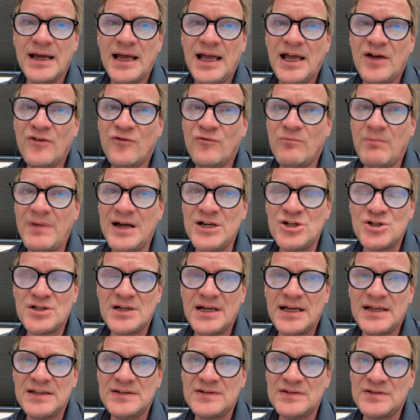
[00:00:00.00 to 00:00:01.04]
have much
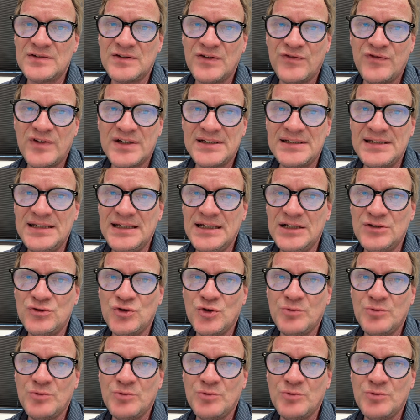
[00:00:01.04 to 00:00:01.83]
less fatigue,